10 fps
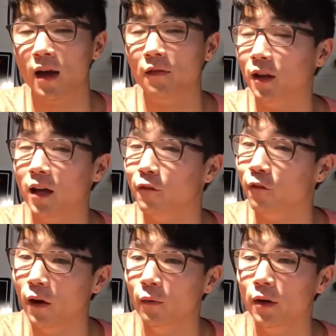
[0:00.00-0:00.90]
They have a lot of
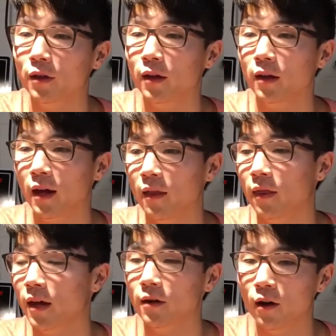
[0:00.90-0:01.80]
fun with it, and
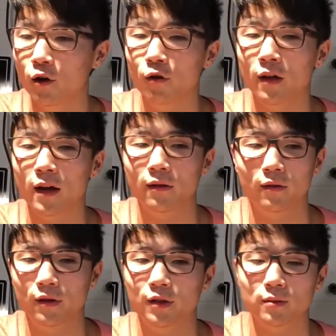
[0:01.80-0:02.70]
they know
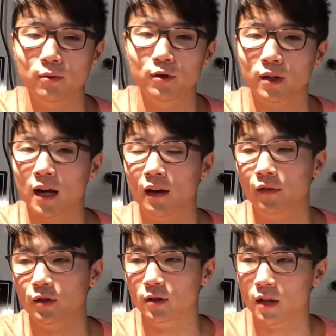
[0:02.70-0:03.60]
that this music
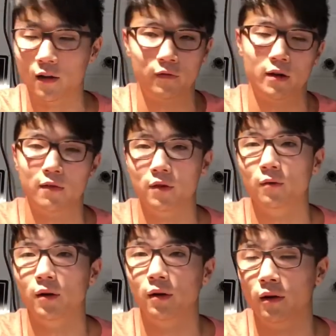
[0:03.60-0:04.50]
obviously is not for
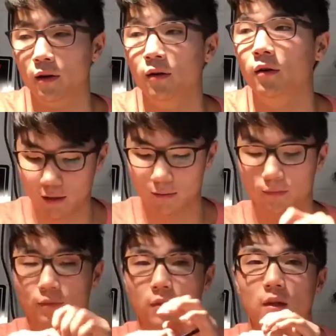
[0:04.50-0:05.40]
everyone.
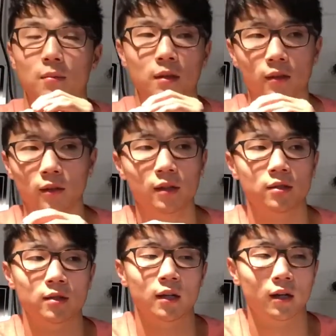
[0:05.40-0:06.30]
I mean, the lead
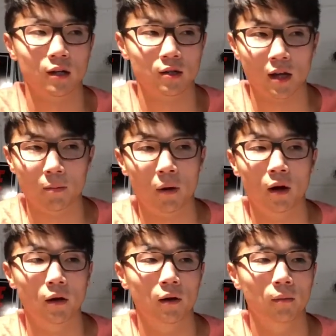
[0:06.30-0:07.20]
singer, Seth
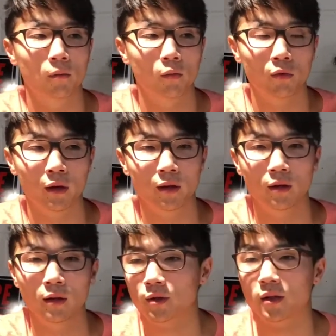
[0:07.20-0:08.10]
Putnam, would
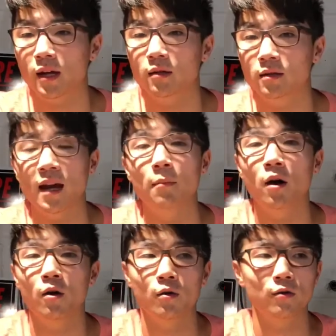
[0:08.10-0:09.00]
send
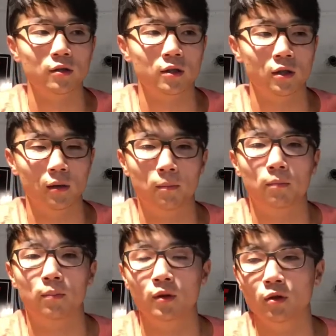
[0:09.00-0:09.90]
demos to
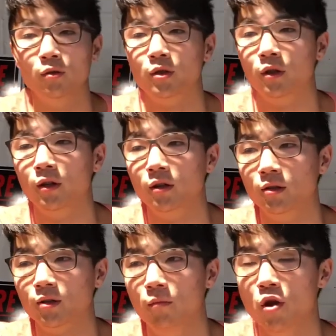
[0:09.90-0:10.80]

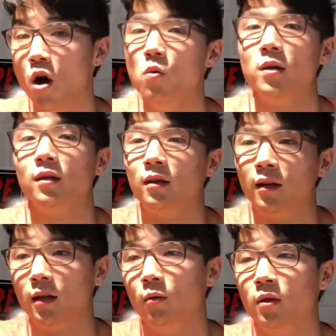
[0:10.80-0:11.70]
producers knowing
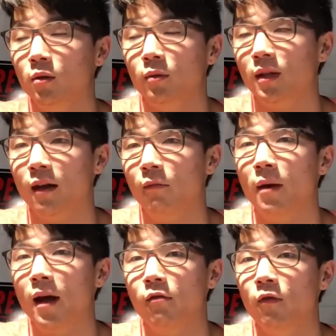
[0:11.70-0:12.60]
that he would get
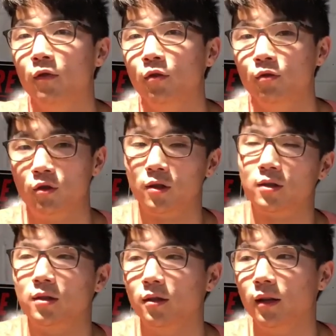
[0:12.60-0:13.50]
bad reviews
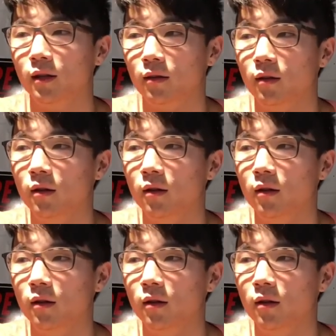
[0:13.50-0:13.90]
just to, like,